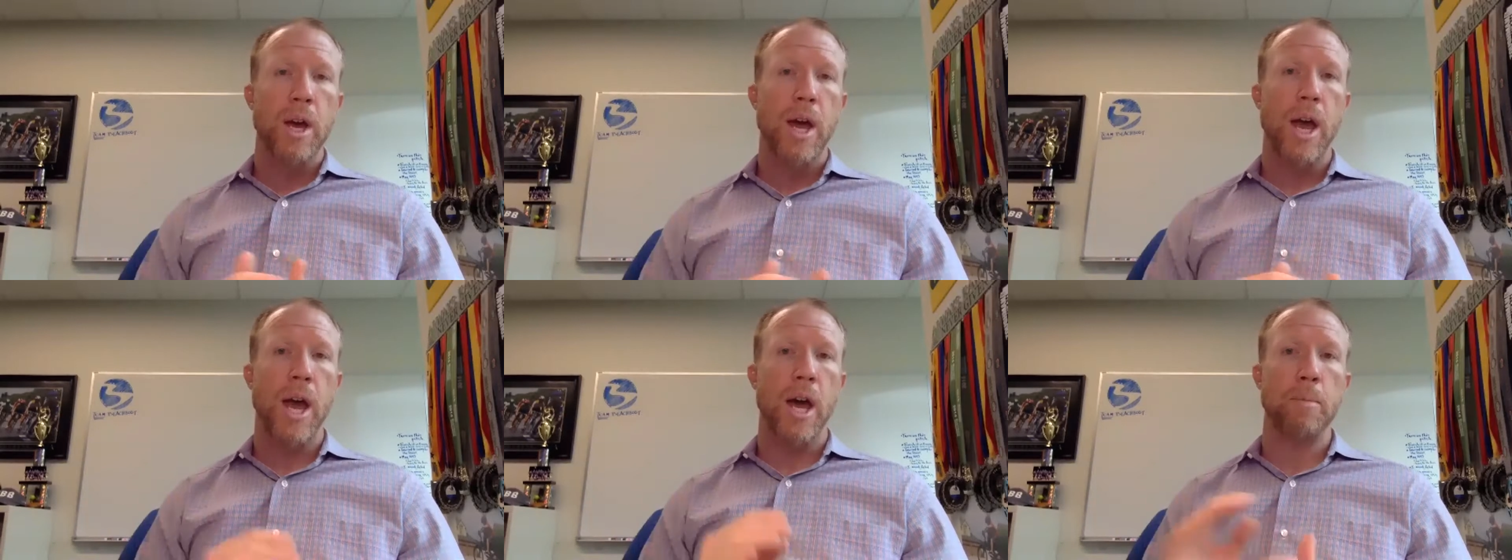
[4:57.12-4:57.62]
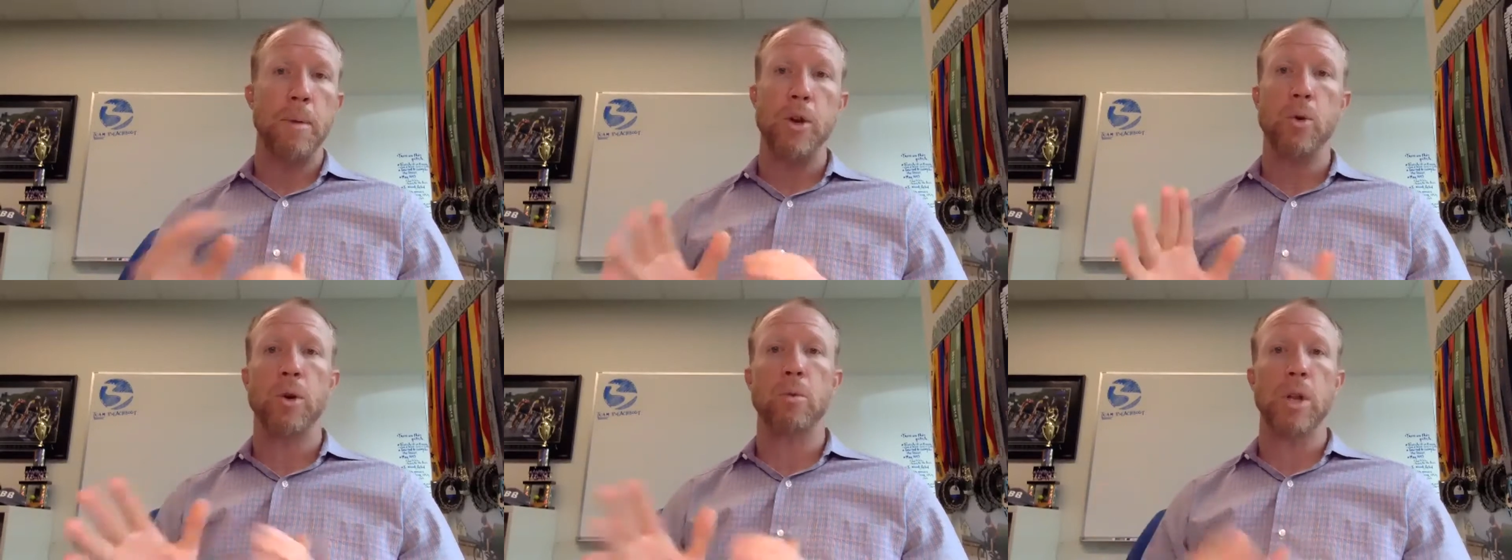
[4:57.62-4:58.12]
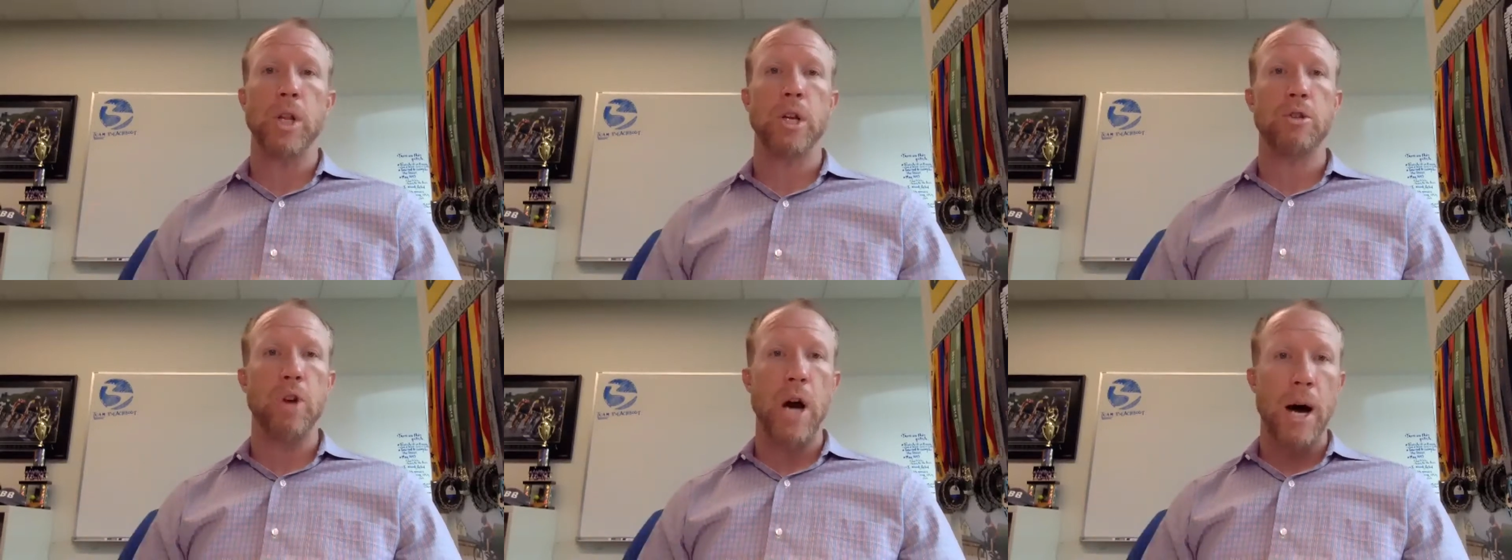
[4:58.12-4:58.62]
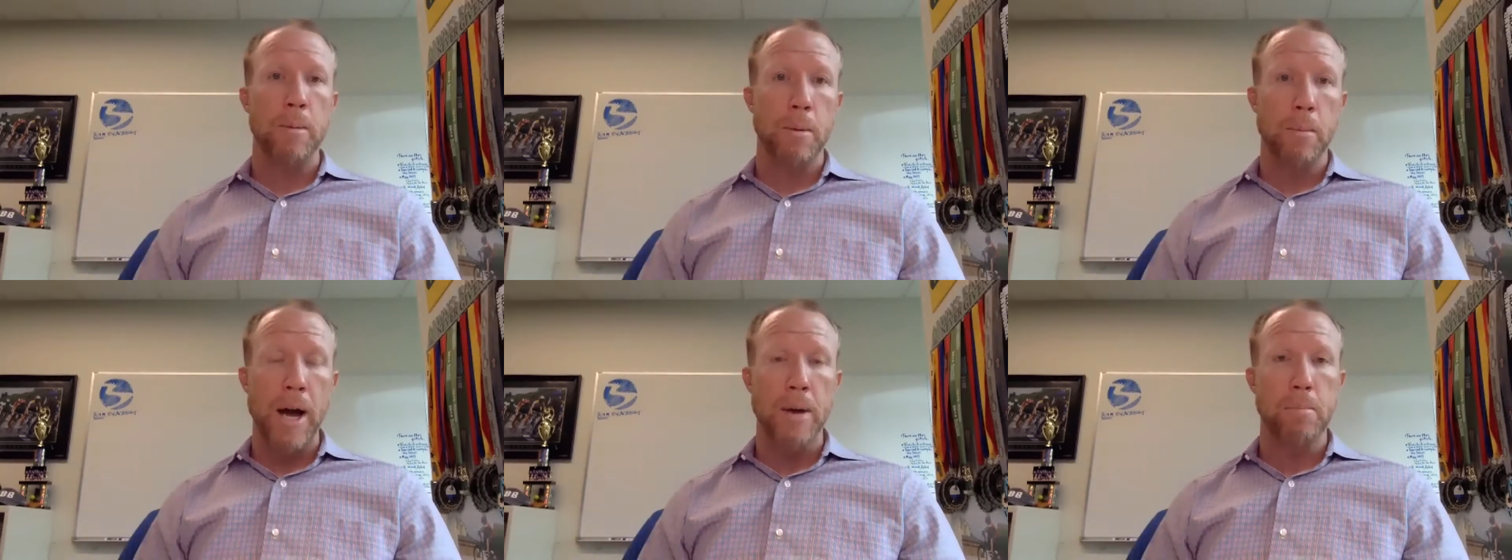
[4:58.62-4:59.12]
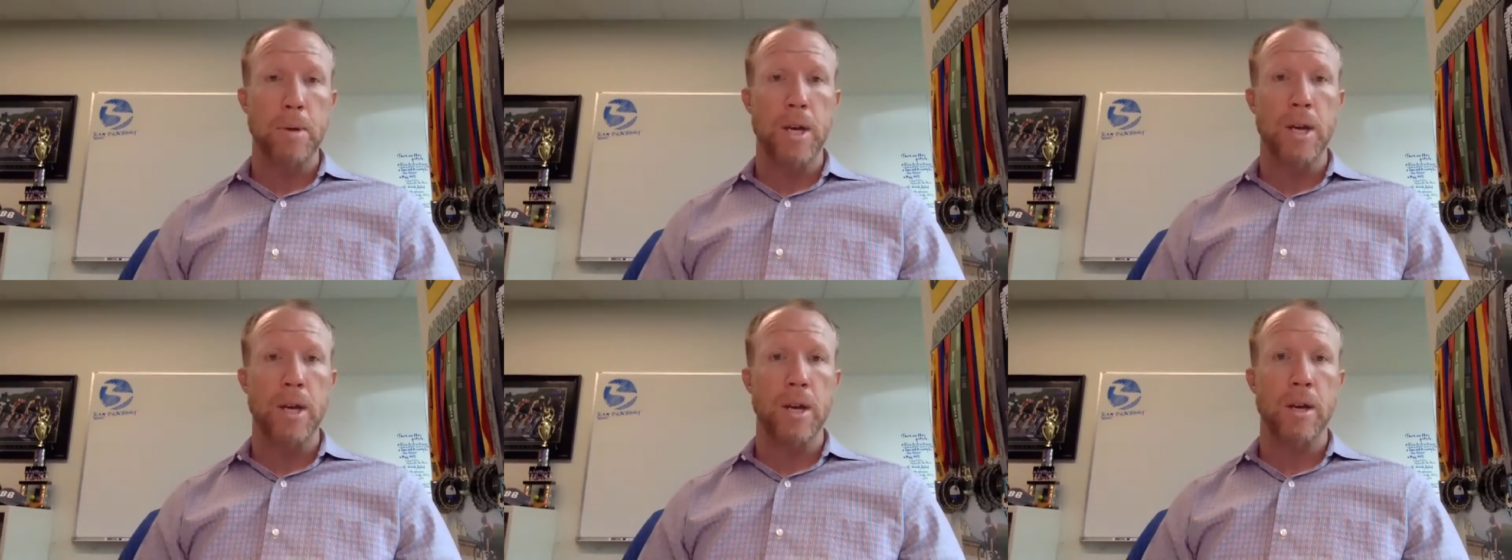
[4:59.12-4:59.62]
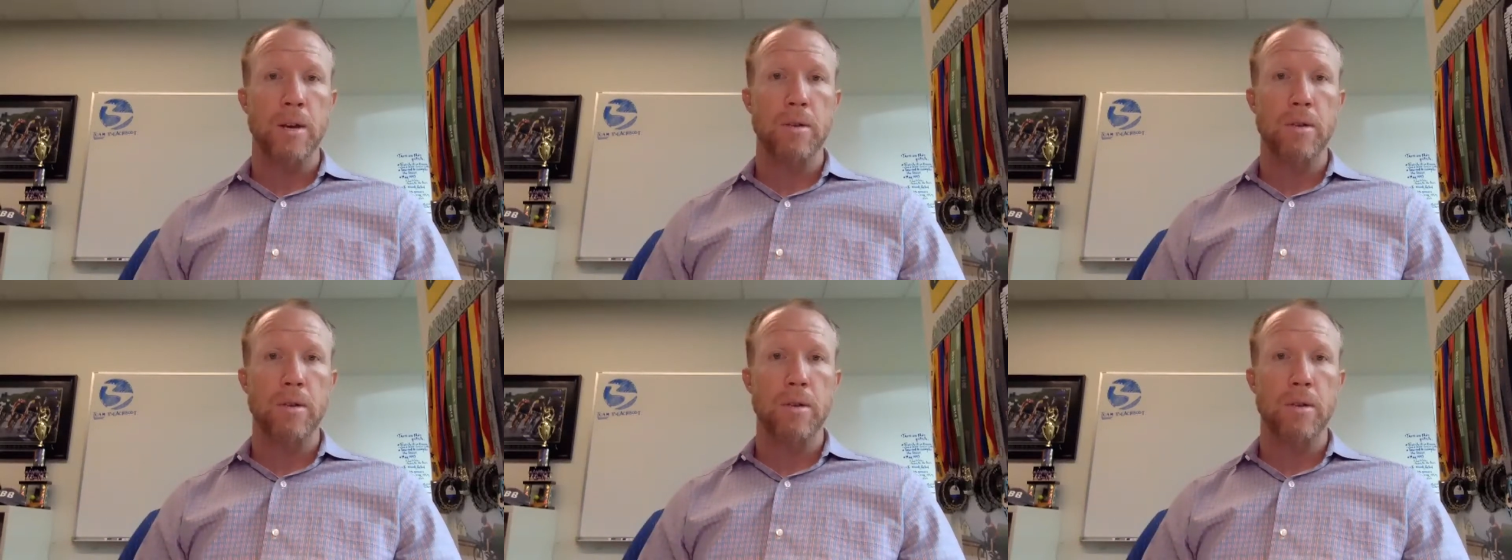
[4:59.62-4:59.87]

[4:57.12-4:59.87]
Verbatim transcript: and have been doing a really good job and might be